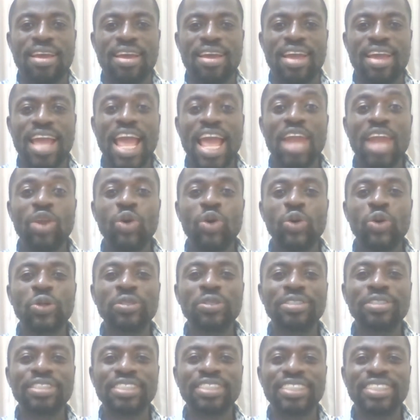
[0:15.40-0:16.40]

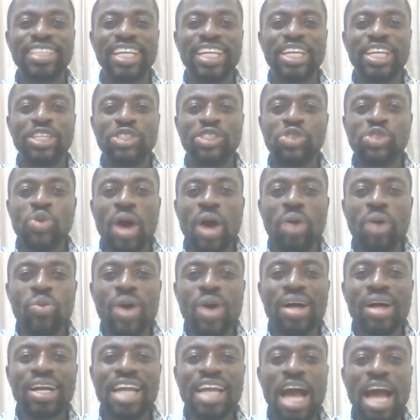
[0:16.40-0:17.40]
Hello, you are
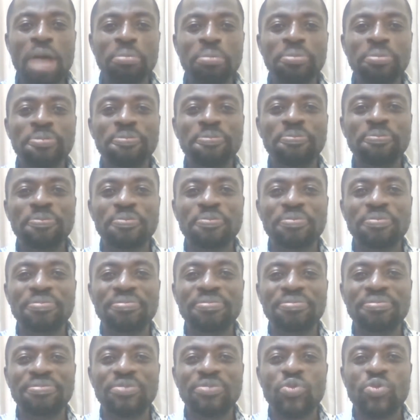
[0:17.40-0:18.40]
welcome
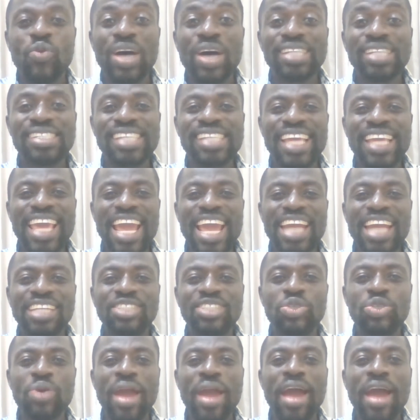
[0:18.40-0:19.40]
once again
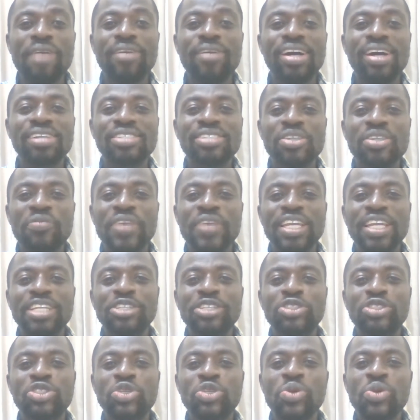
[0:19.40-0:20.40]
to Heralds of
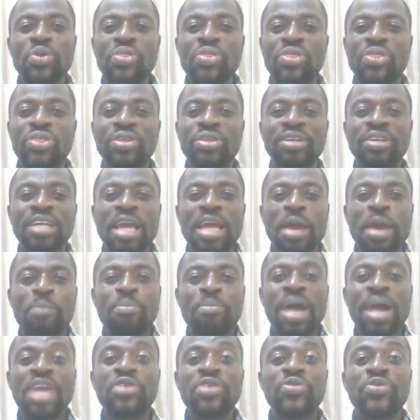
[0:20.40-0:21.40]
Hidden Truth,
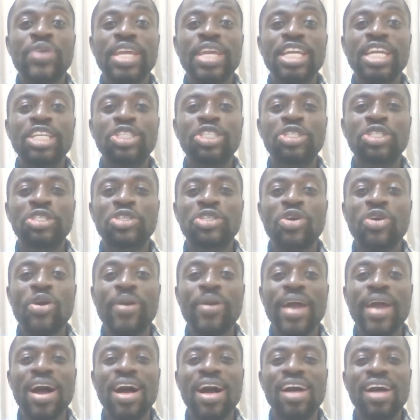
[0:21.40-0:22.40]
my Chi
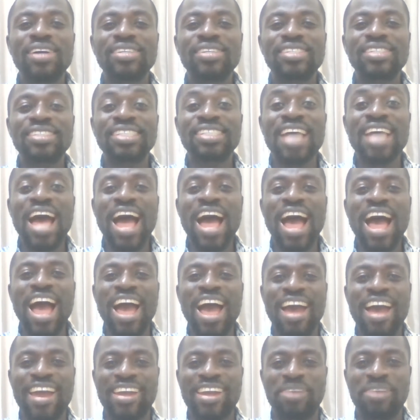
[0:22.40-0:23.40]
tutorials
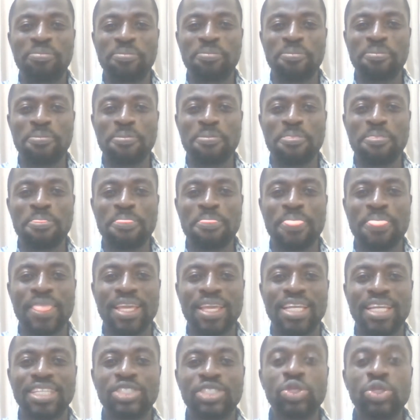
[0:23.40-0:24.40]
time.
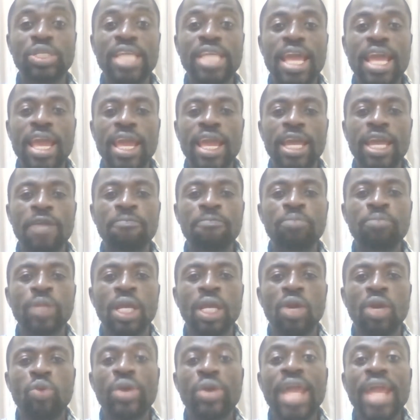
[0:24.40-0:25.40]
Today,
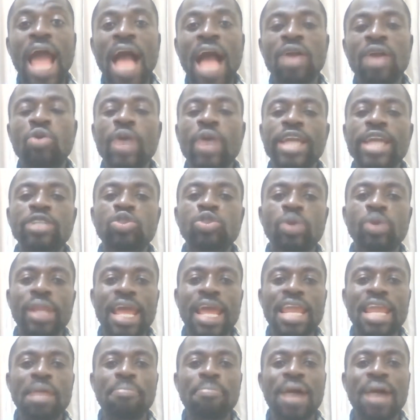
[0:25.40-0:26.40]
we are going to
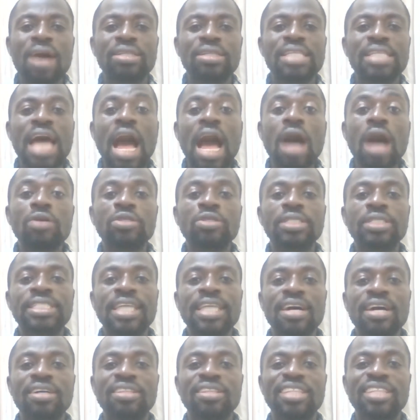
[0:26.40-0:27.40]
learn about how to
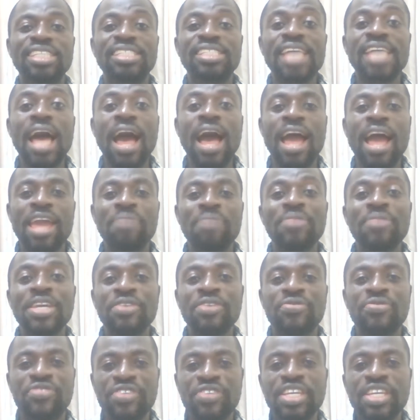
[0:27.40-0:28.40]
tell the time
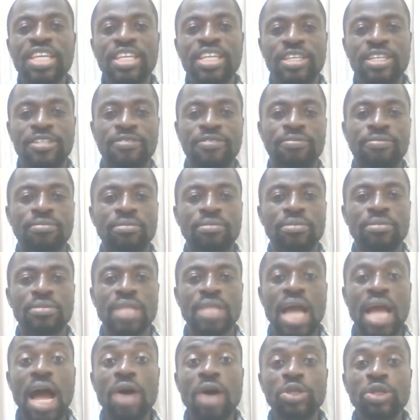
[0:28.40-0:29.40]
in Chi.
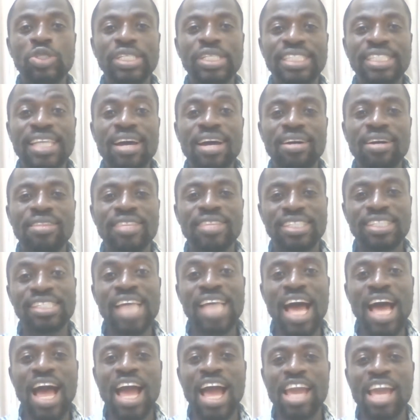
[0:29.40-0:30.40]
How to tell the
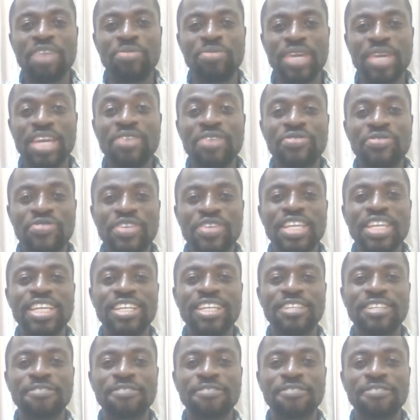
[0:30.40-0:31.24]
time in Chi.